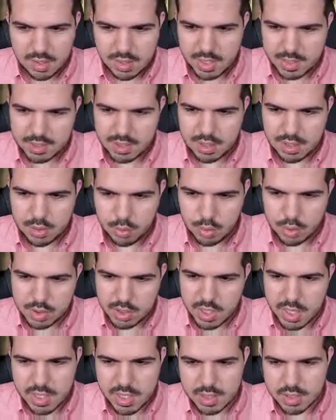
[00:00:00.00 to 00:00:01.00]
Let's say 2
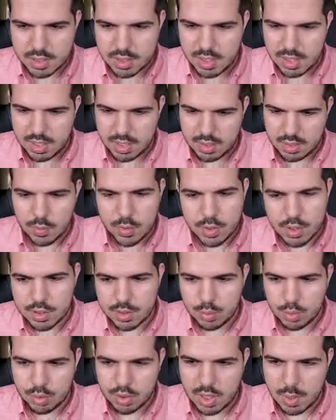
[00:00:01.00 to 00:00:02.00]
Giants stick, which
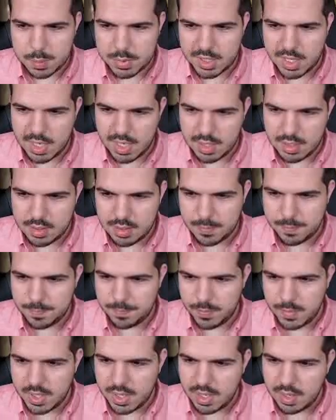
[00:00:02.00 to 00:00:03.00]
is 2 times 8.
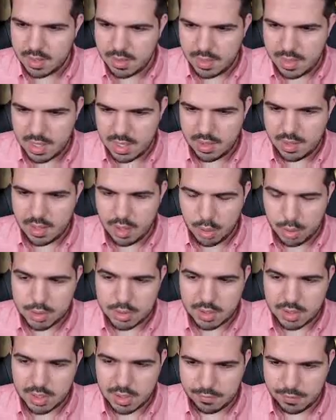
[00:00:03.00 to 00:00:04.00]
Then they
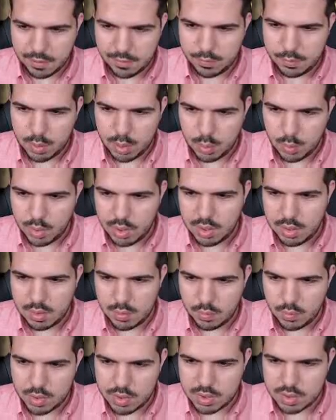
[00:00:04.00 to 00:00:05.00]
also get Wind Fury,
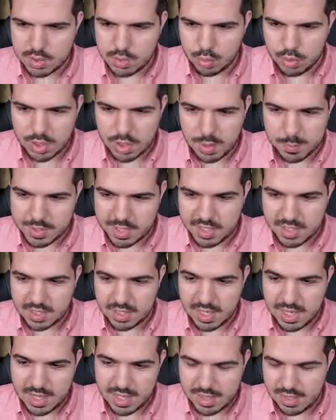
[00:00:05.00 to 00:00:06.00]
which is 2 times 8
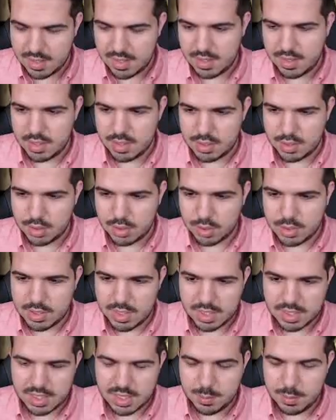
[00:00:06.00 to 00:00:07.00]
again. So
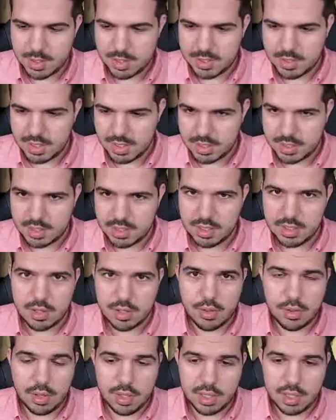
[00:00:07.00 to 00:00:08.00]
16 plus 16 is
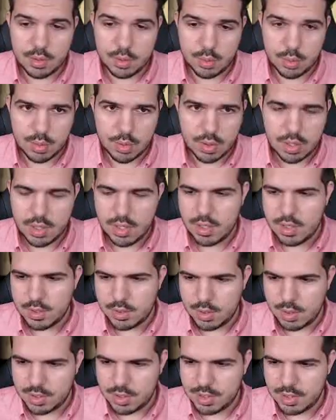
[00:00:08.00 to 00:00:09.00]
32.
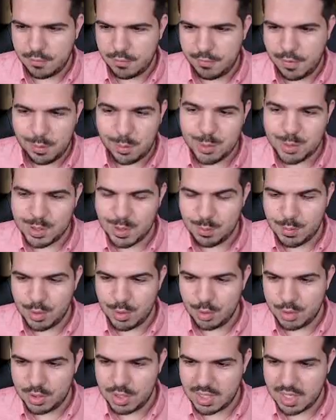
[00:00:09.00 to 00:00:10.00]
So it's a very
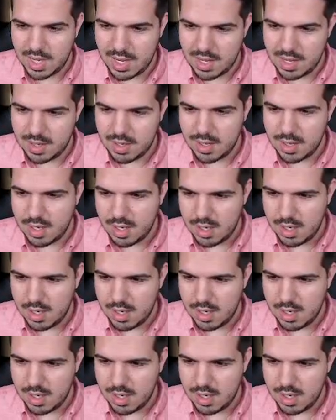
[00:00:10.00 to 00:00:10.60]
simple OTK.